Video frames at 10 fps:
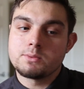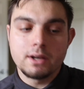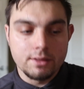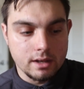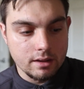one,
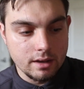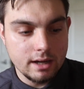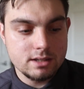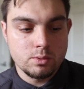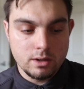and then the
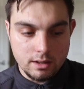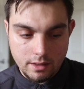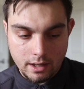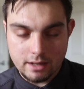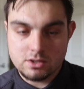next one, and the
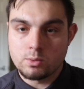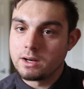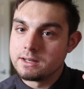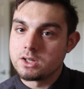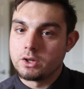next one
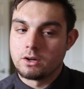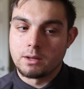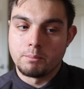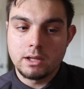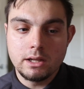until you're
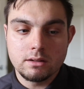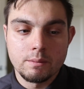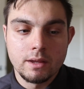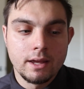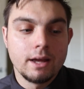complete.
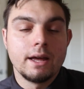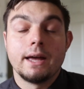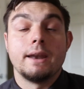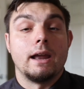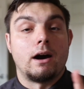
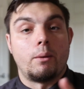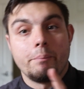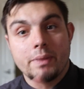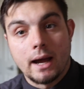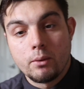Now,
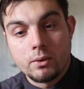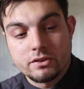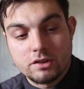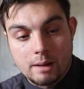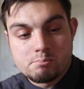I will
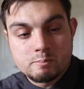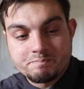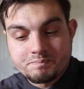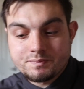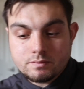say,
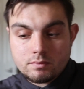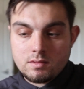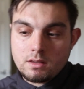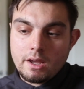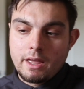
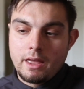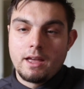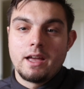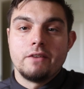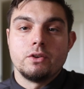
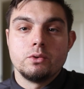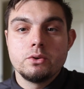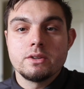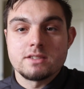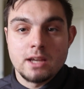if you
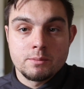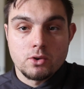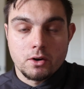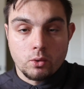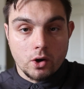do the same
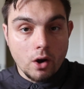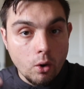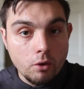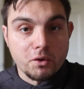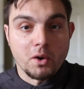sort of work
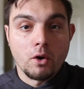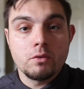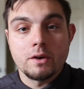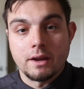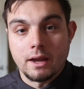over and
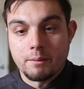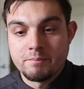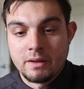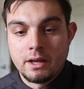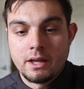over again,
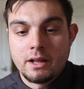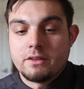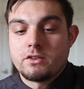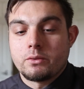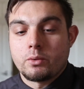
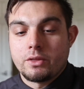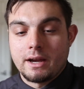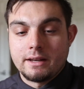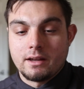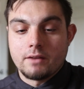this is where the
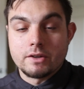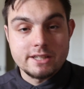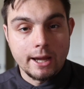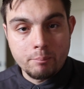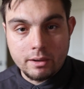idea of a
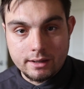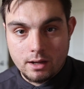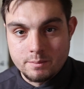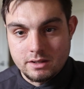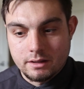template
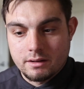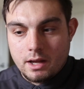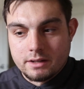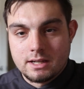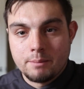comes in.
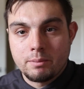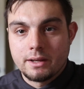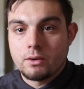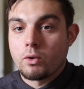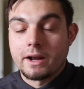A
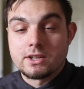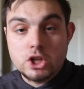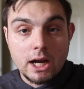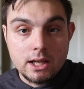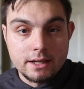template or a
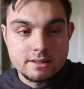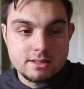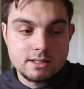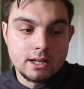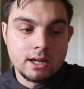checklist